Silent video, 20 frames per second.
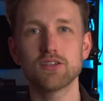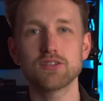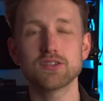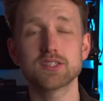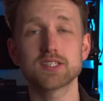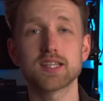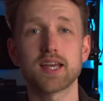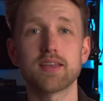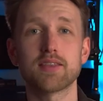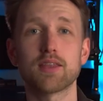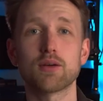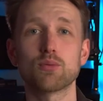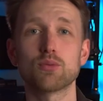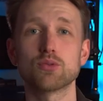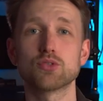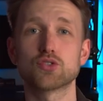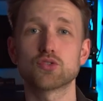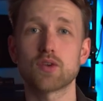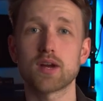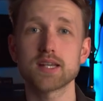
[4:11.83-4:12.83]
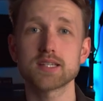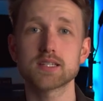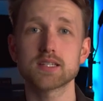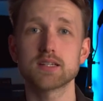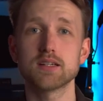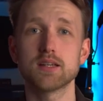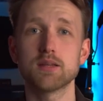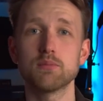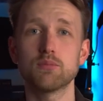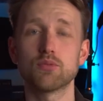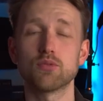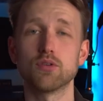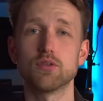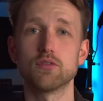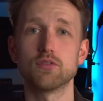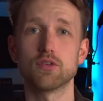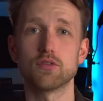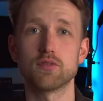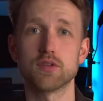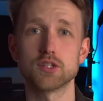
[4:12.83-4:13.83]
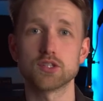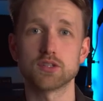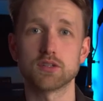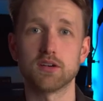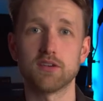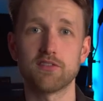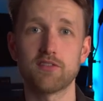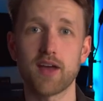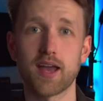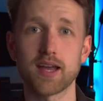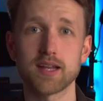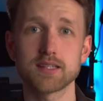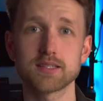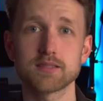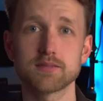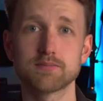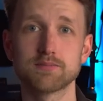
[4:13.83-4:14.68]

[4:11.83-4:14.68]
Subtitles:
on set that will drastically improve your visual effect.